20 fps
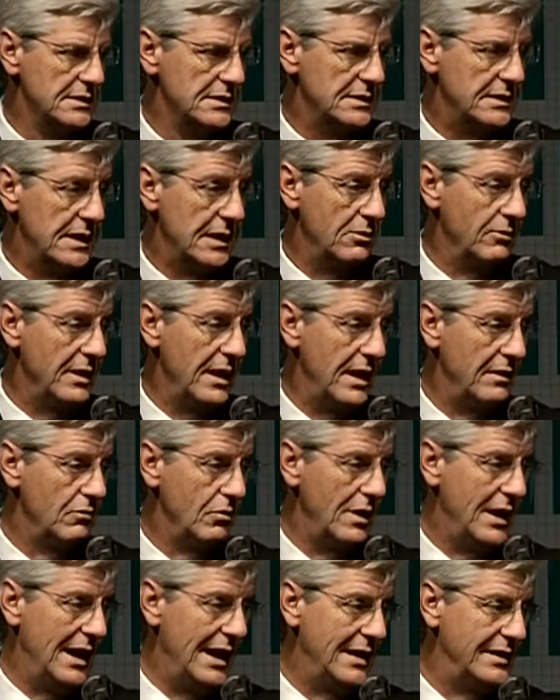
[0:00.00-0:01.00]
Now, we have
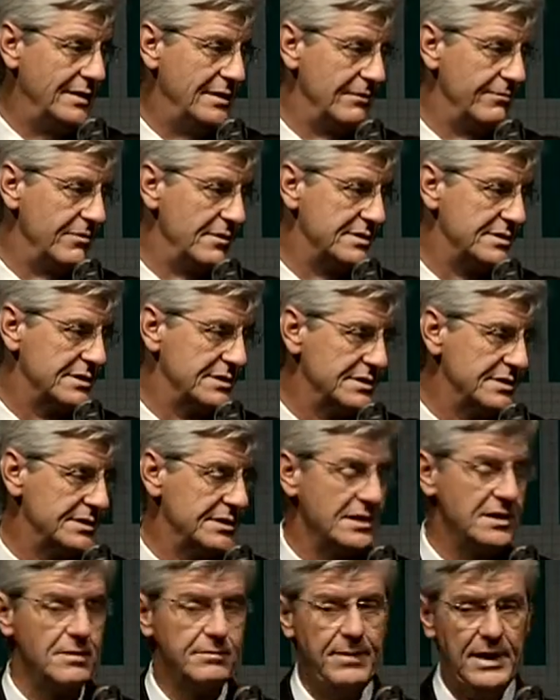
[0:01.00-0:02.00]
wide differences
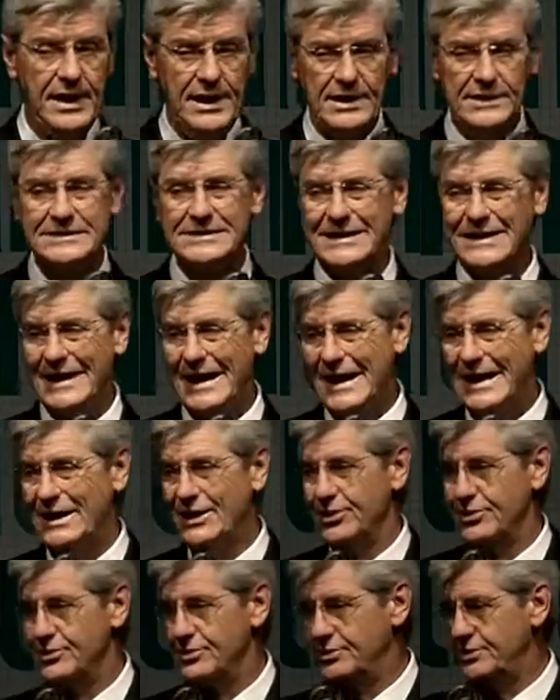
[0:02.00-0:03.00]
and debates, and I
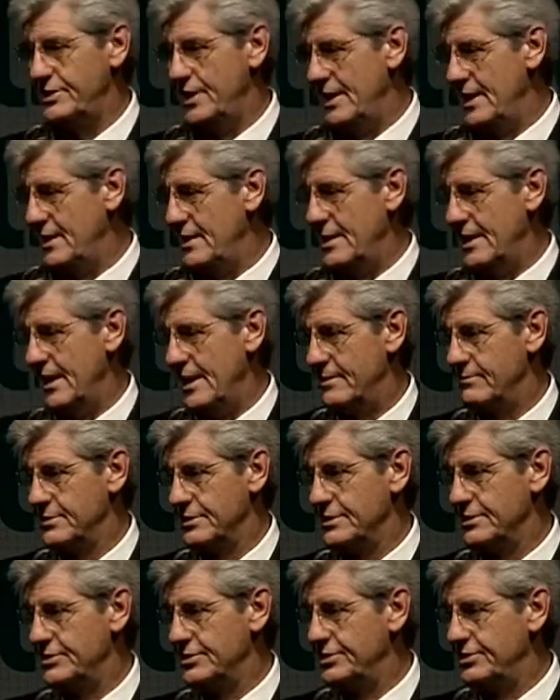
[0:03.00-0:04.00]
understand that,
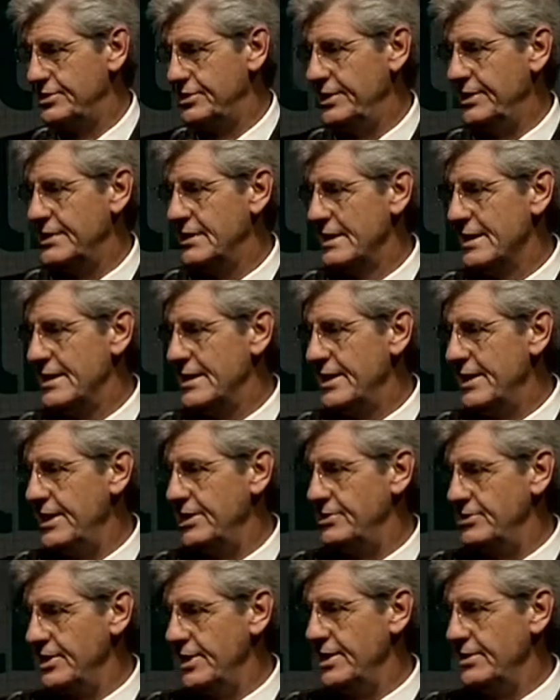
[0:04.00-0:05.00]
because you see,
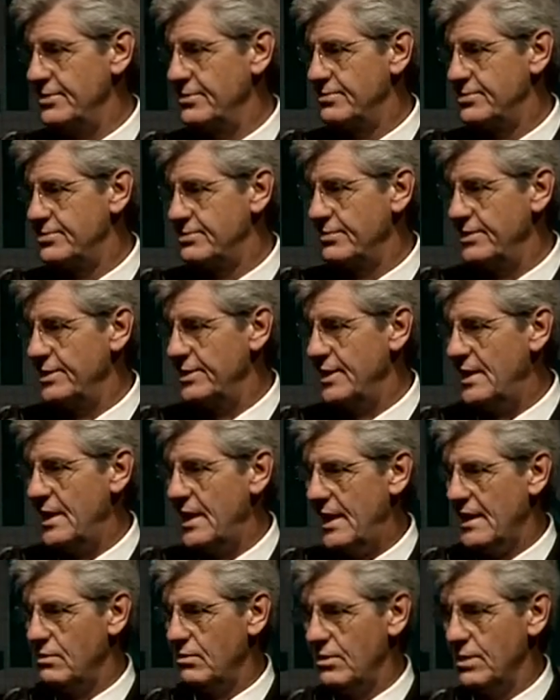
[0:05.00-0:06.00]
each industry that
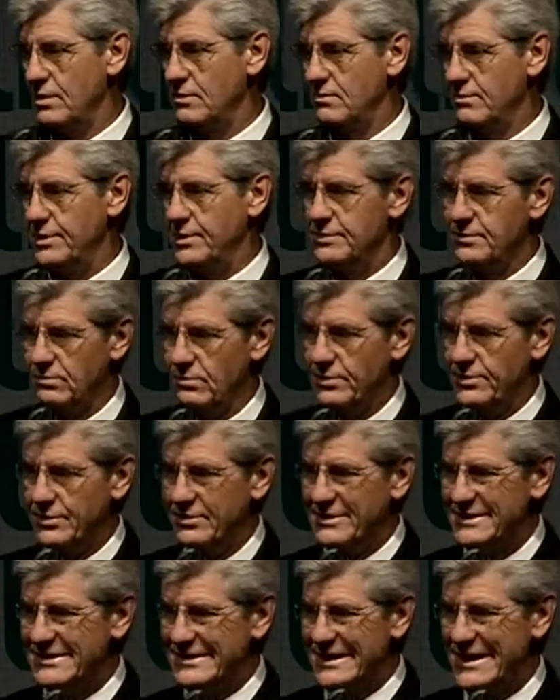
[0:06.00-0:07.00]
I work with, whether
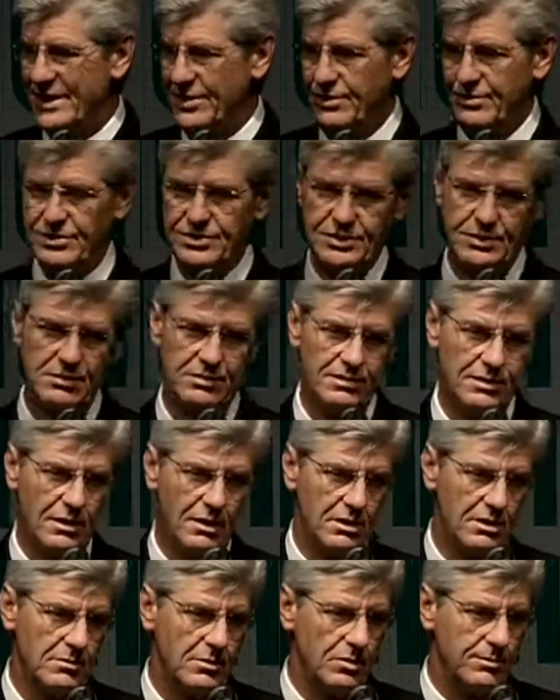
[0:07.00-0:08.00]
it's energy or the
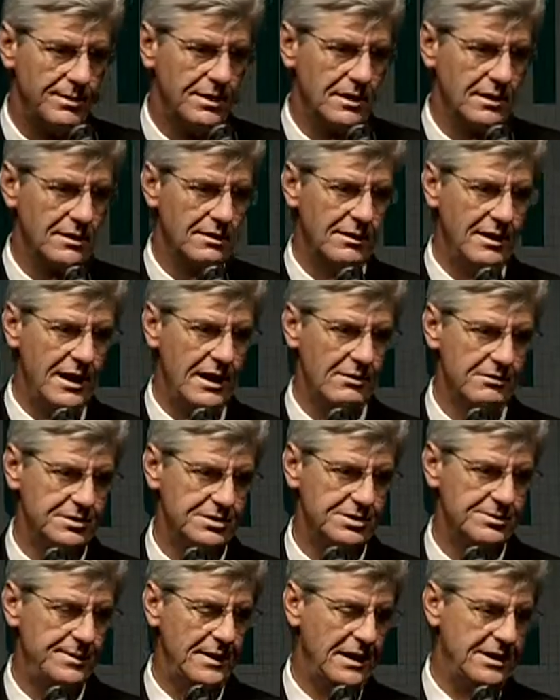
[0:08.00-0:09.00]
automobile or
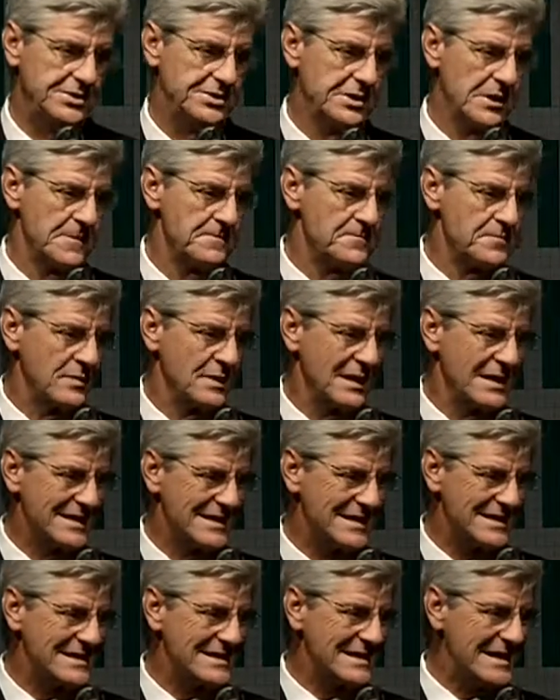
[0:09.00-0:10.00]
aerospace,
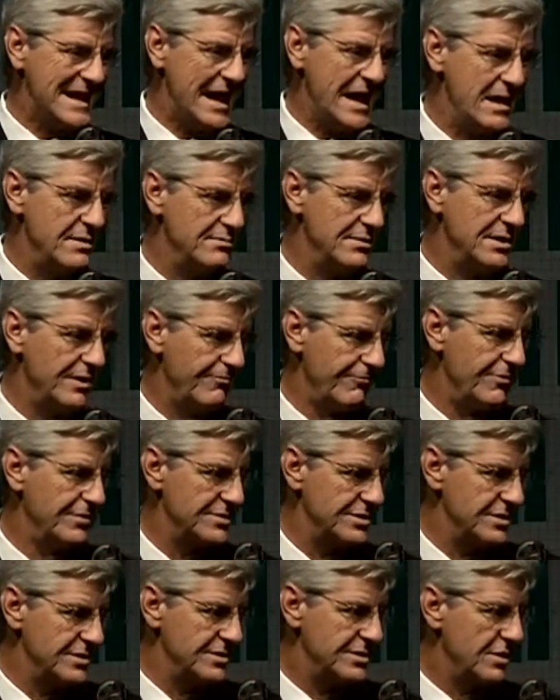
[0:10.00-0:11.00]
the same
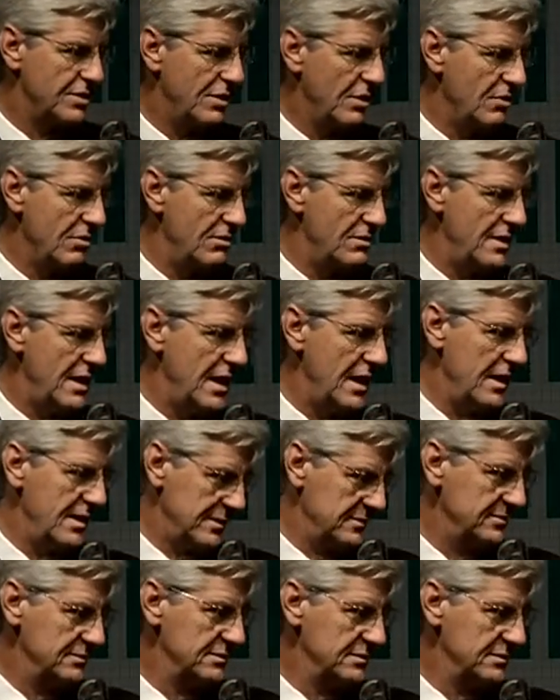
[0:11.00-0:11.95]
differences occur there.